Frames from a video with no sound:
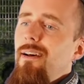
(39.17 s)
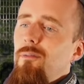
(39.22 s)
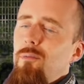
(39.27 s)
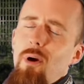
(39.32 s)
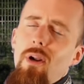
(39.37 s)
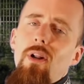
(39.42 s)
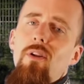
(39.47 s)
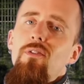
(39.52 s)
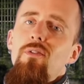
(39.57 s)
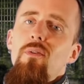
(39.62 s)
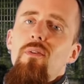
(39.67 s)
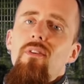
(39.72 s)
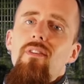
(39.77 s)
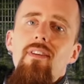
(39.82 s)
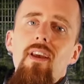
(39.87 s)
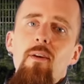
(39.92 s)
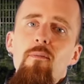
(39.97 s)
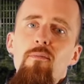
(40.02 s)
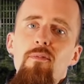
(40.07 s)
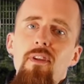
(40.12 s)
why not do the
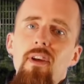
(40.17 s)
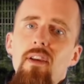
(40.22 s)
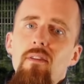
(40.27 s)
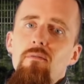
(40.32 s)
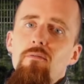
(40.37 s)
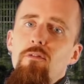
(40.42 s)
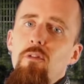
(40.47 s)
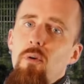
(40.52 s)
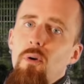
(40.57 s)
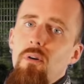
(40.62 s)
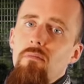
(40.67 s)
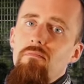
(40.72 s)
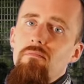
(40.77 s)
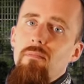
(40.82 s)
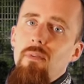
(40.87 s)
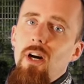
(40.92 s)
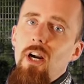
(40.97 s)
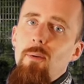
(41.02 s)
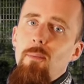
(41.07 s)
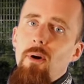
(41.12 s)
same thing for
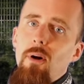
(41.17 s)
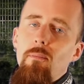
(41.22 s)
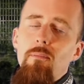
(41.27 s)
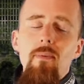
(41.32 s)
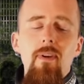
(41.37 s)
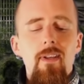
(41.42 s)
armor?